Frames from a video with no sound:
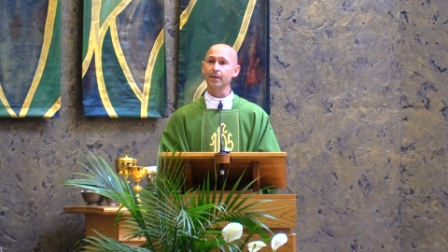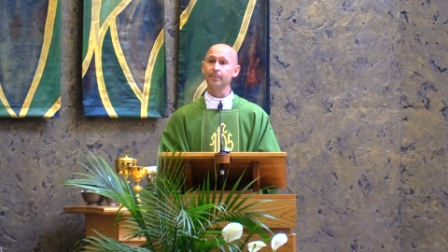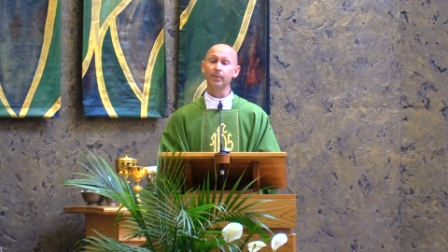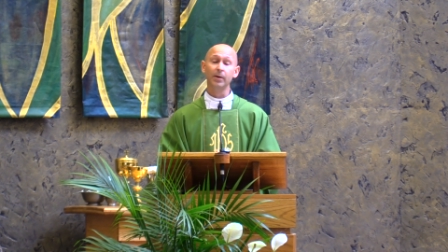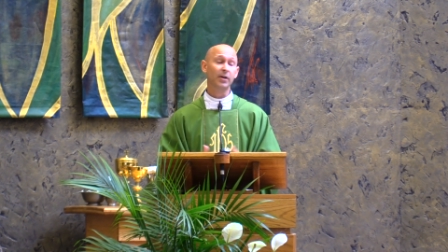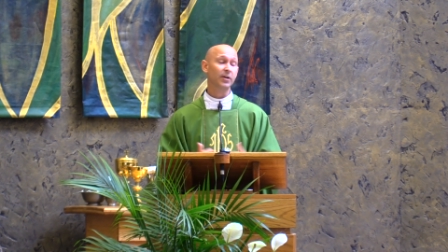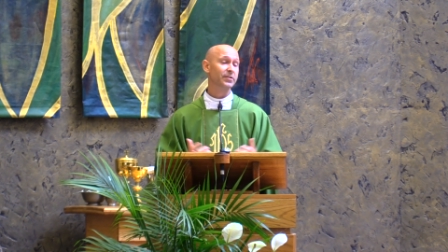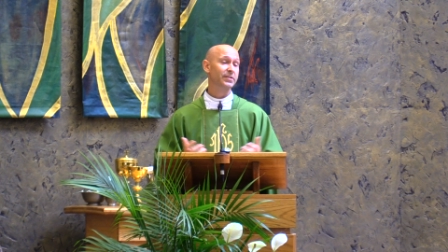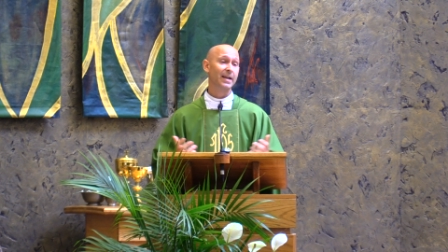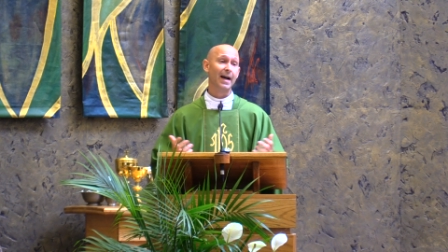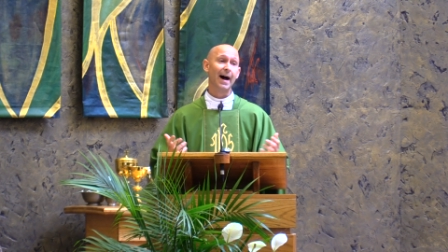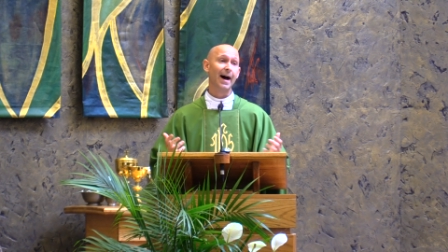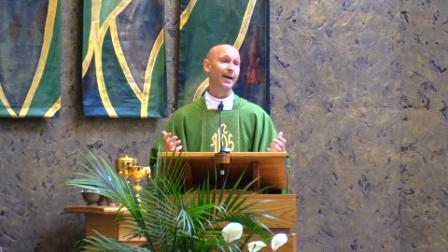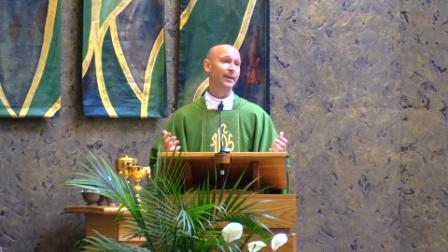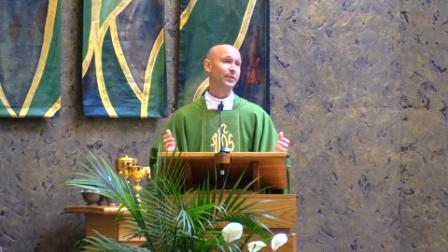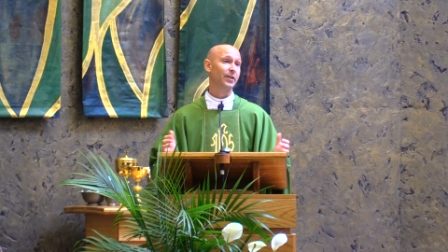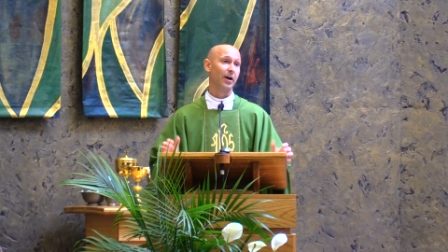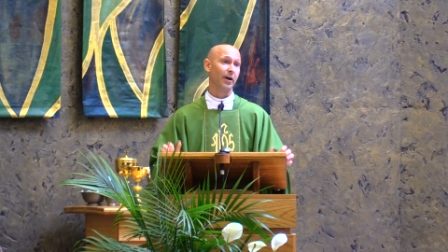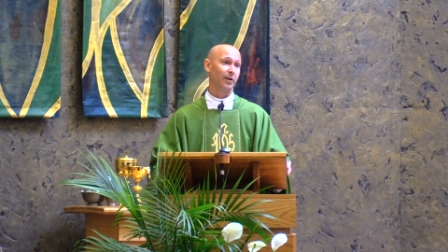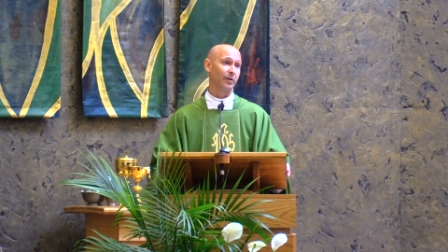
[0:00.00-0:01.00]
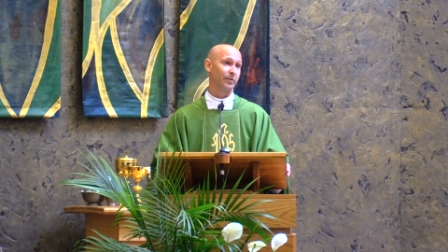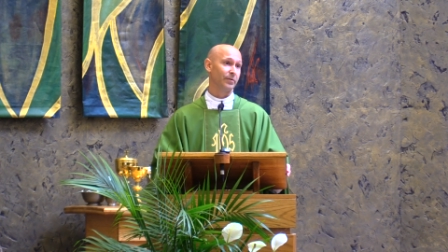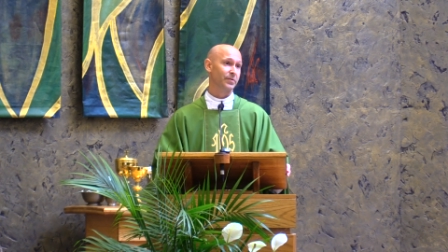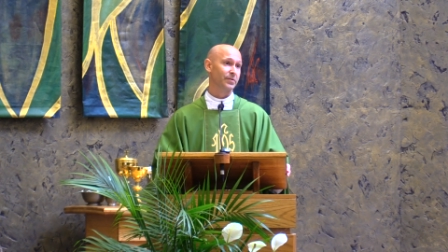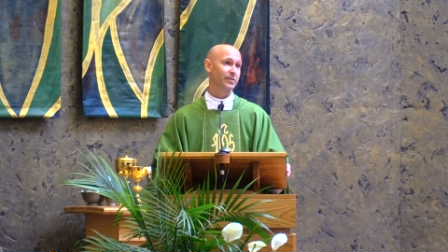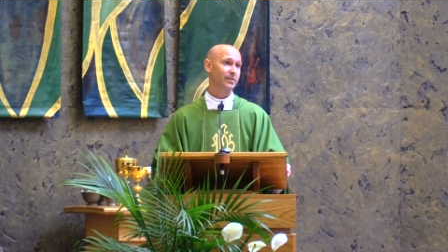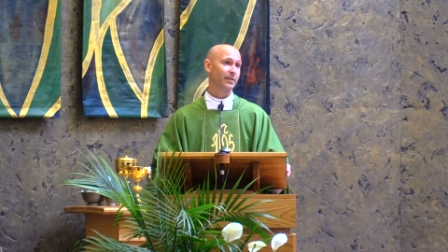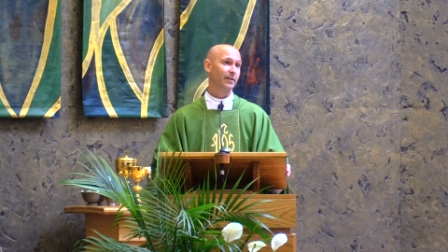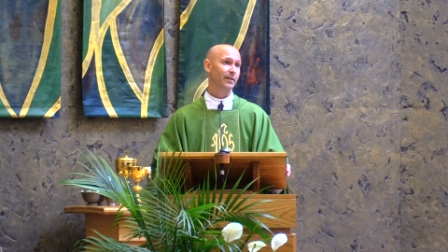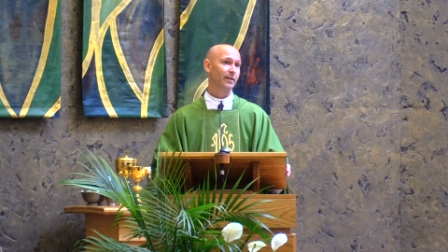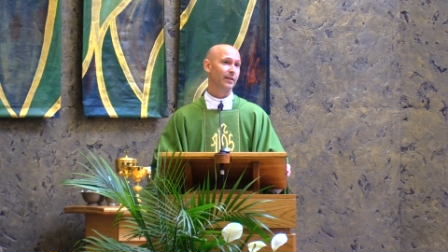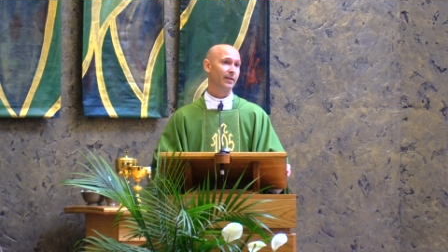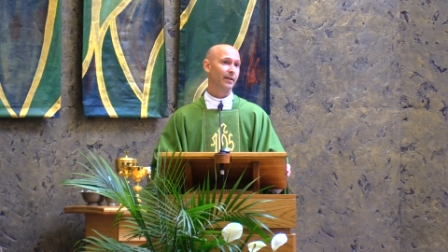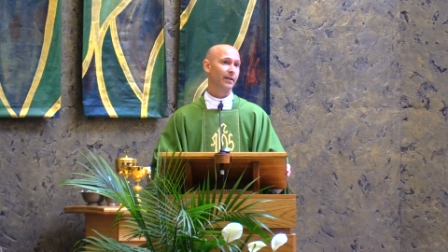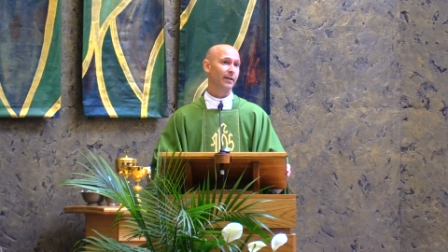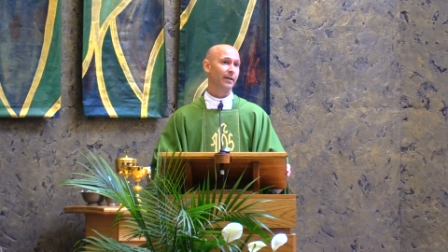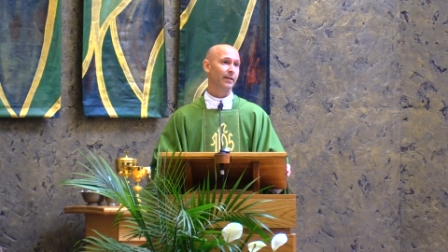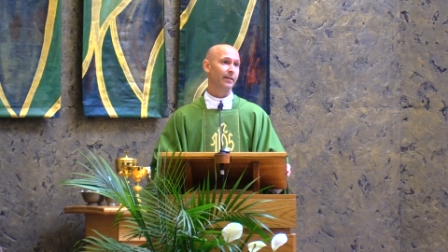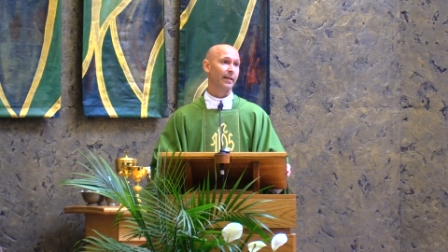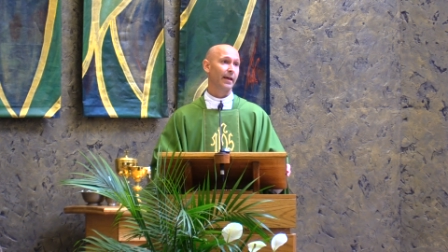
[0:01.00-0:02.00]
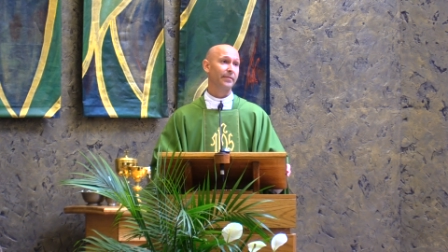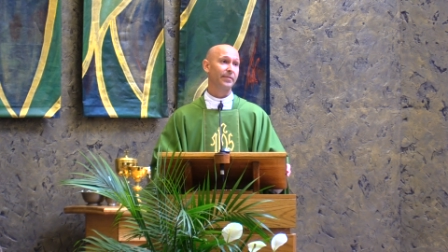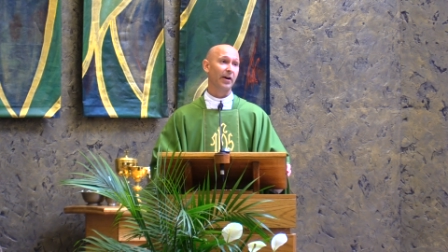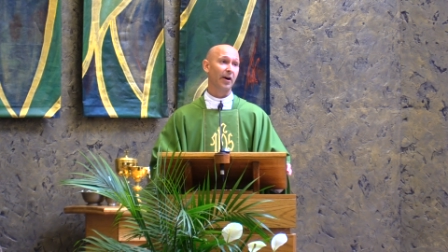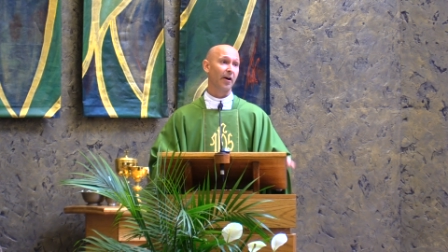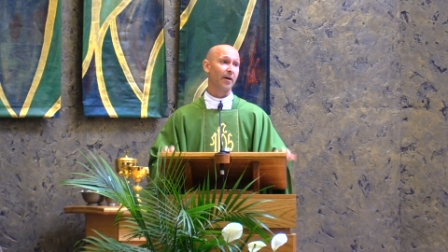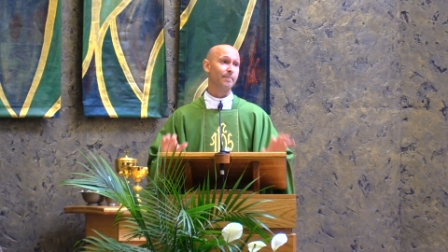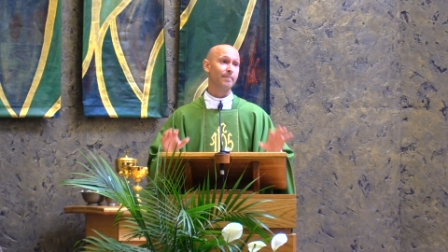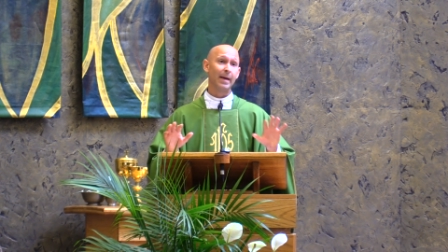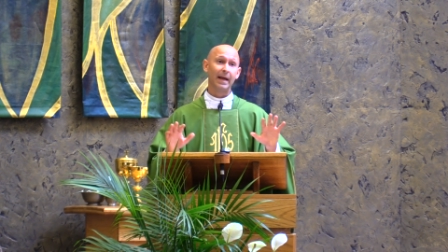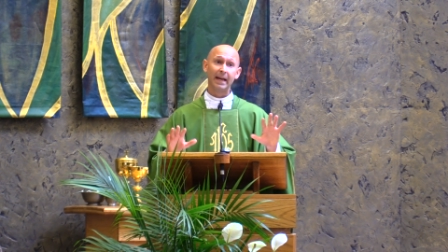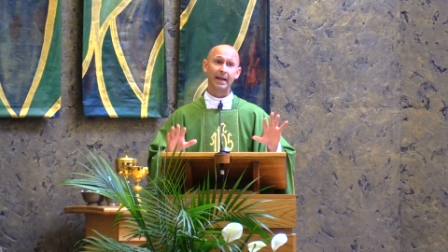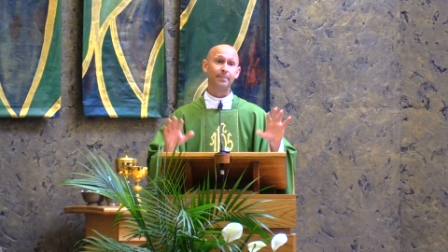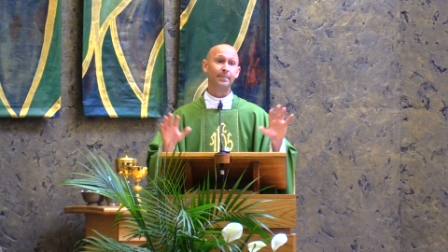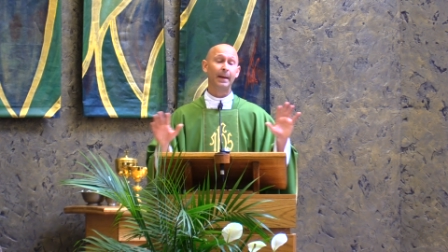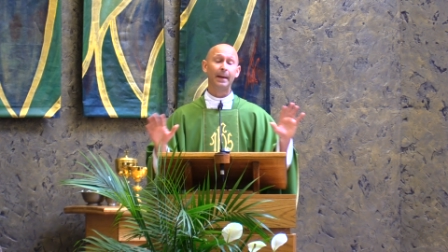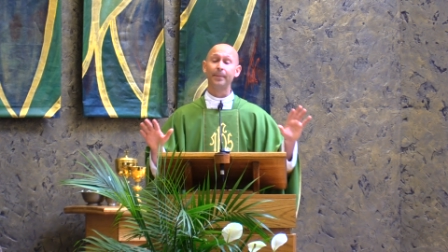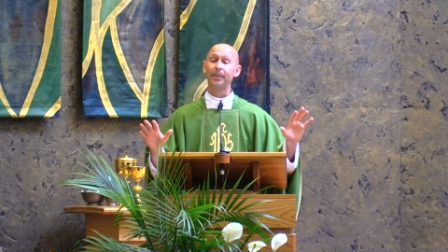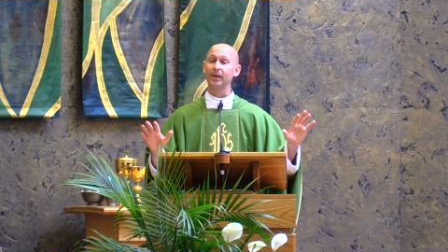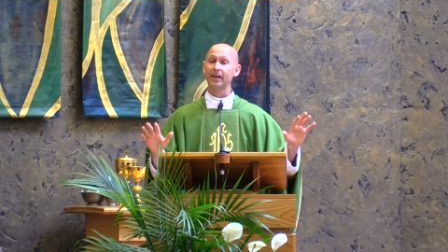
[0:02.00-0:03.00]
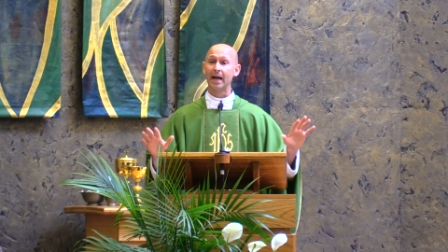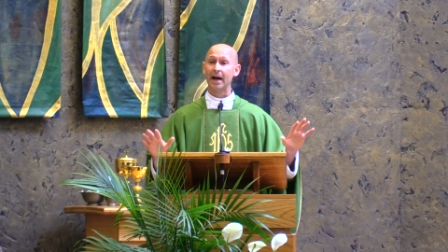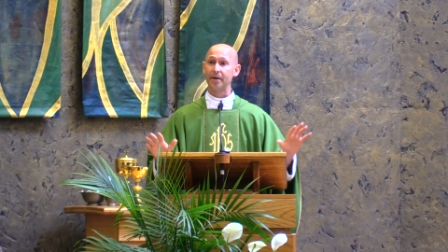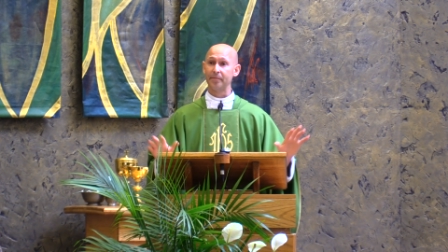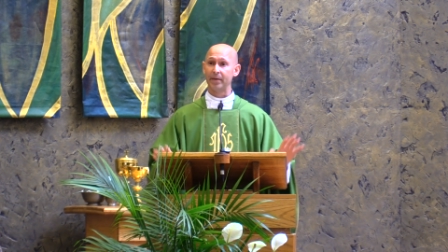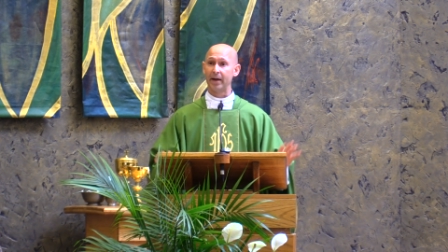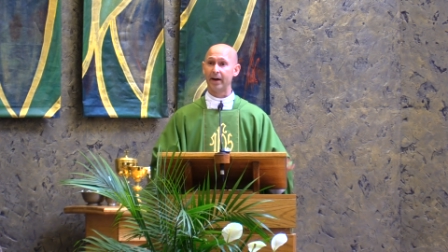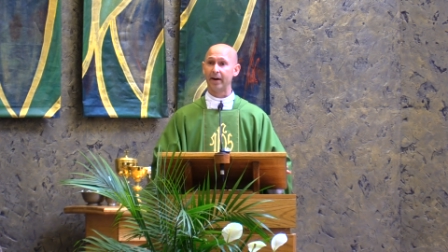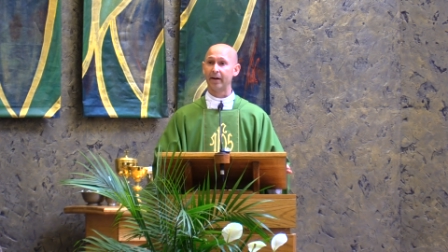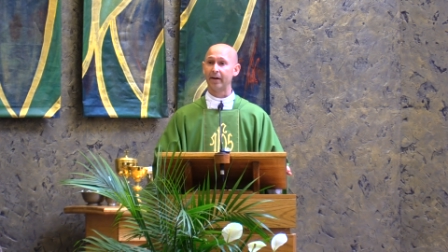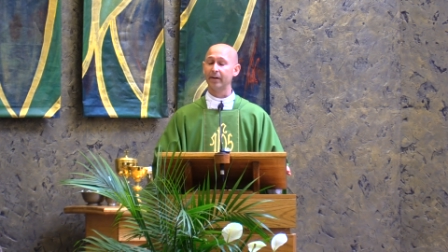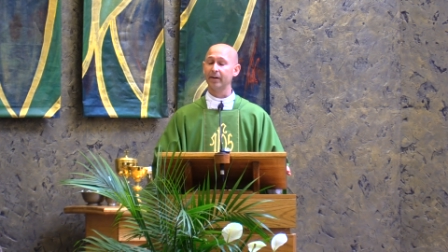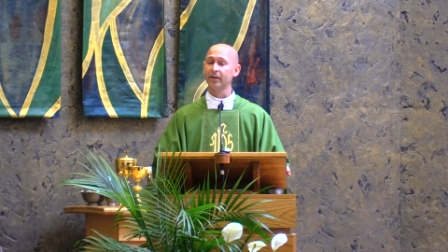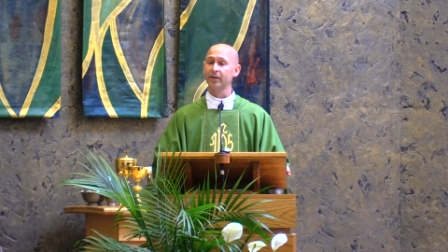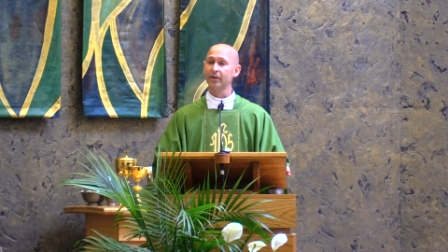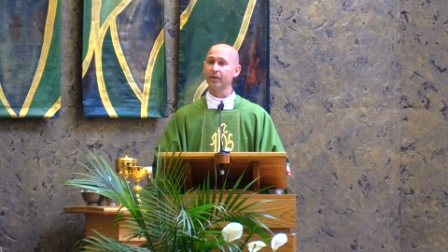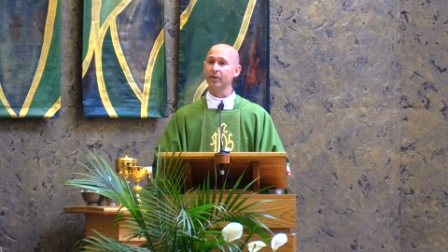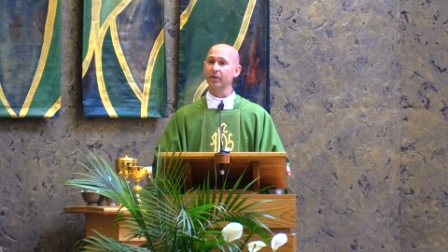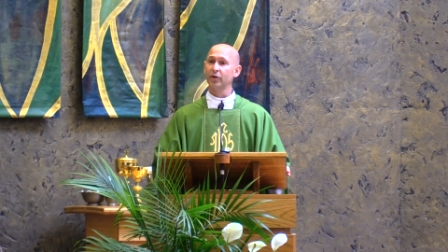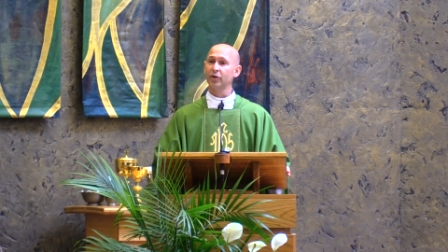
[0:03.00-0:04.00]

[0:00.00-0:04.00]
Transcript: Because God knows that there are many people out there